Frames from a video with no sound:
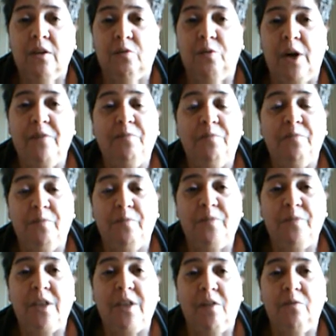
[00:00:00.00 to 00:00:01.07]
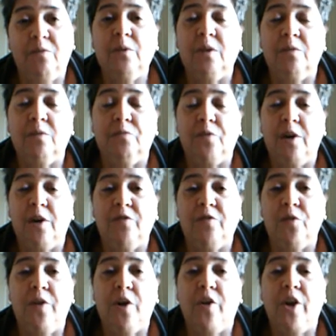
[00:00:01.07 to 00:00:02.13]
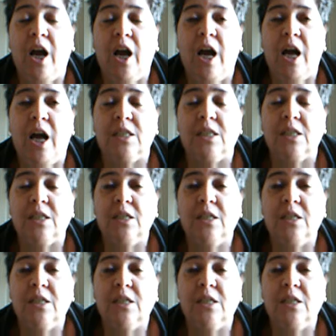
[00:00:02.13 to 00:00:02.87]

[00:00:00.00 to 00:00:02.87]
right in front of your very eyes.